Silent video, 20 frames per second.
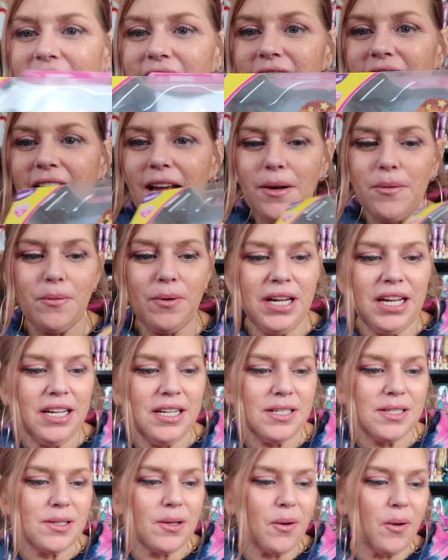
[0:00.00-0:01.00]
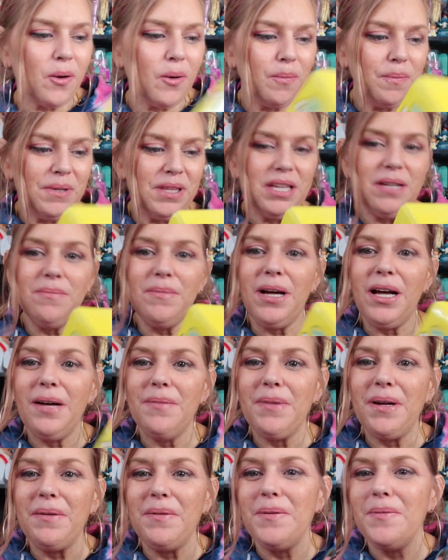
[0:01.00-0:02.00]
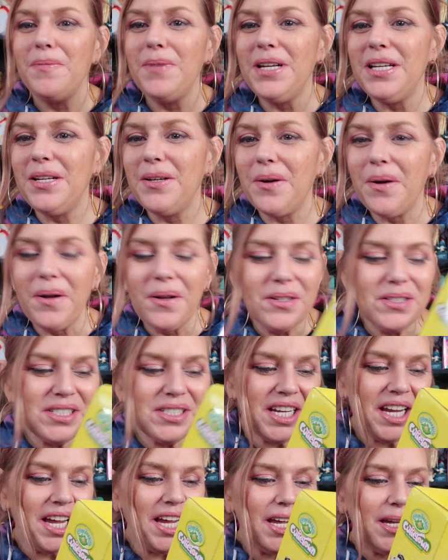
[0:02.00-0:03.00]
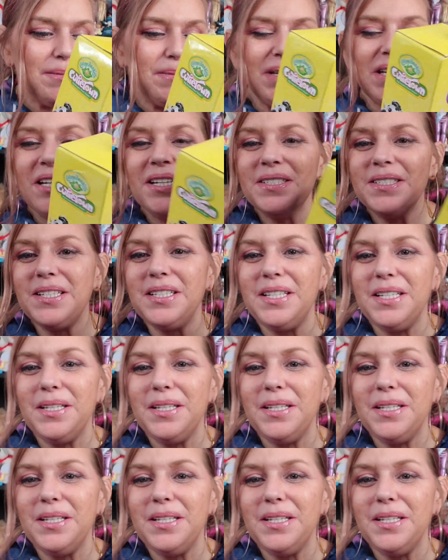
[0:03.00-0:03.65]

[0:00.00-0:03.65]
cannot wait to open them up. I've been waiting all day because